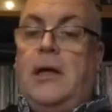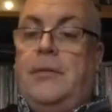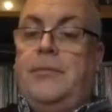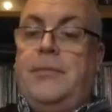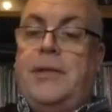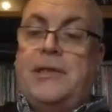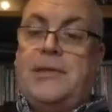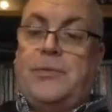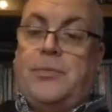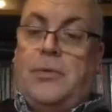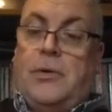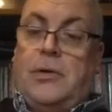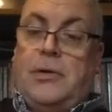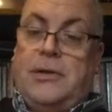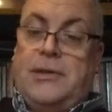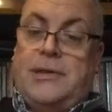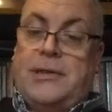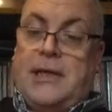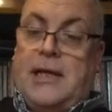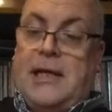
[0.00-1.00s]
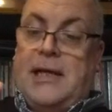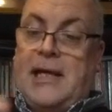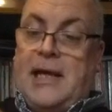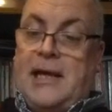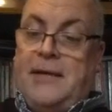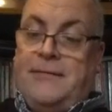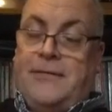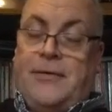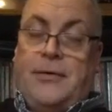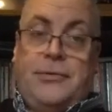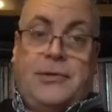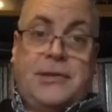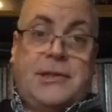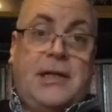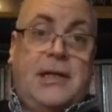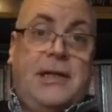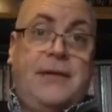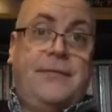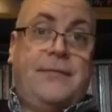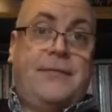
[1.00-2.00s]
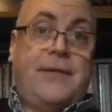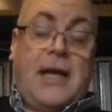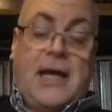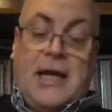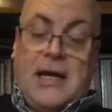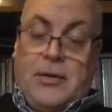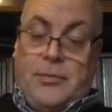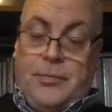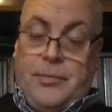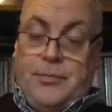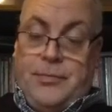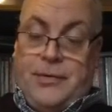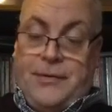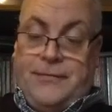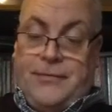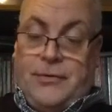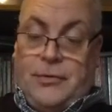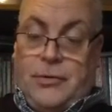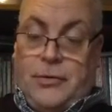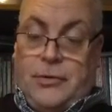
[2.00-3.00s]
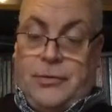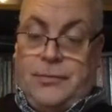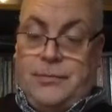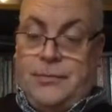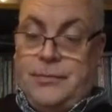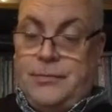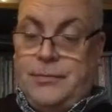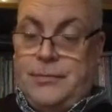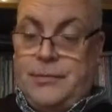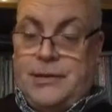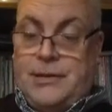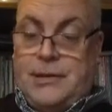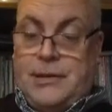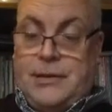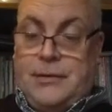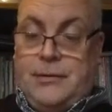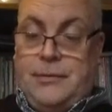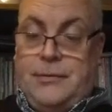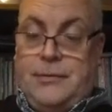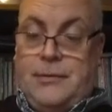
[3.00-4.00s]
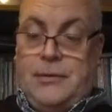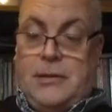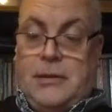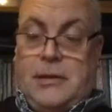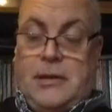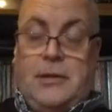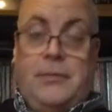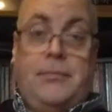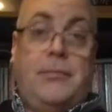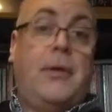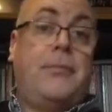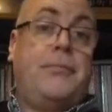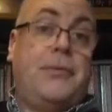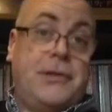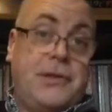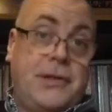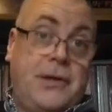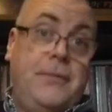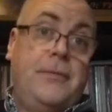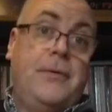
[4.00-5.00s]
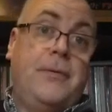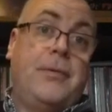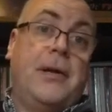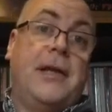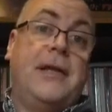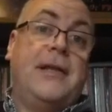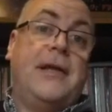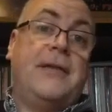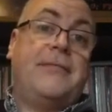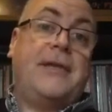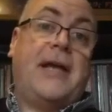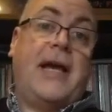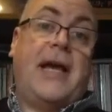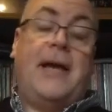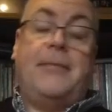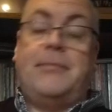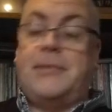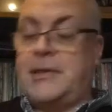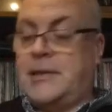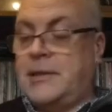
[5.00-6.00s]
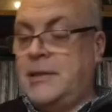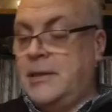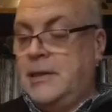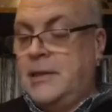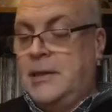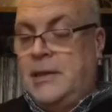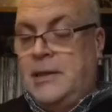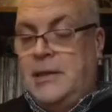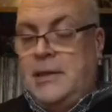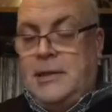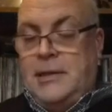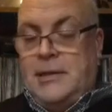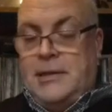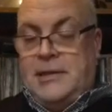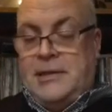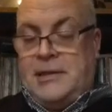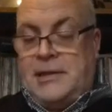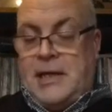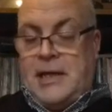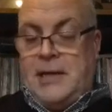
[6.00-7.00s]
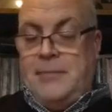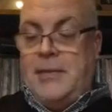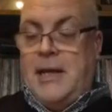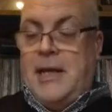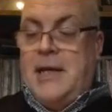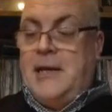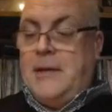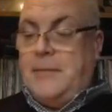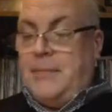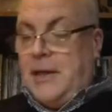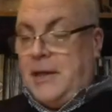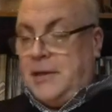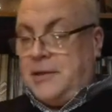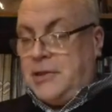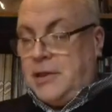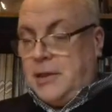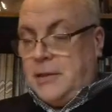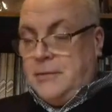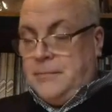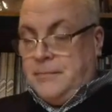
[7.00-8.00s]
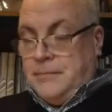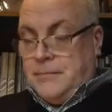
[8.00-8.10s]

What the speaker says: This was a gatefold sleeved album before, so presumably they've kept the same inner picture.